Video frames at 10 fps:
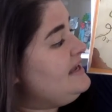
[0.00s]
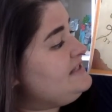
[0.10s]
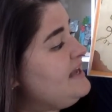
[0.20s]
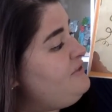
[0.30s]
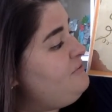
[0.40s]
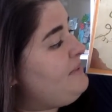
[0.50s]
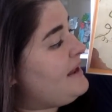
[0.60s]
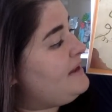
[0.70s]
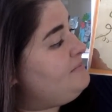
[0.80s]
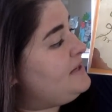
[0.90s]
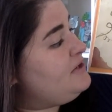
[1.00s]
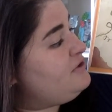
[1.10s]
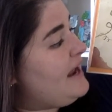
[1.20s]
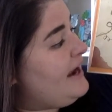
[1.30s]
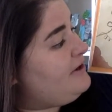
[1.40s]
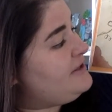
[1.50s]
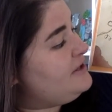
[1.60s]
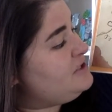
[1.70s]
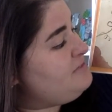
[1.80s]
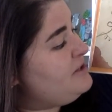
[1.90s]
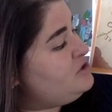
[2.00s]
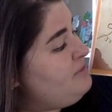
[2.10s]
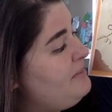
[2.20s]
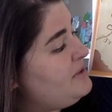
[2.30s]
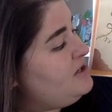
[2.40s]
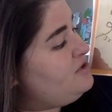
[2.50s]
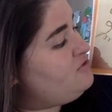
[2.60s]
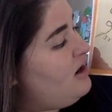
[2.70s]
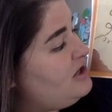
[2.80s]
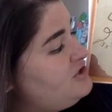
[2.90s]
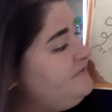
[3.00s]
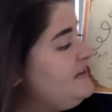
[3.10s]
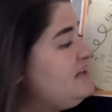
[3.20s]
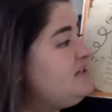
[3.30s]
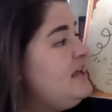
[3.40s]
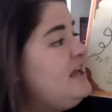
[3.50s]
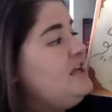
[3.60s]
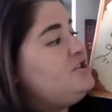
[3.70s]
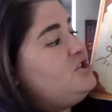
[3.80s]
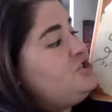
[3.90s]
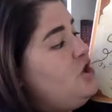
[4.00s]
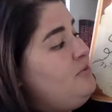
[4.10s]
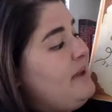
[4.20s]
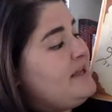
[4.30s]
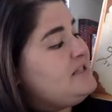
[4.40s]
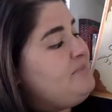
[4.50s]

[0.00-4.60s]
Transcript: Together, Meg and Peter carried their special pumpkin across the field to show Meg's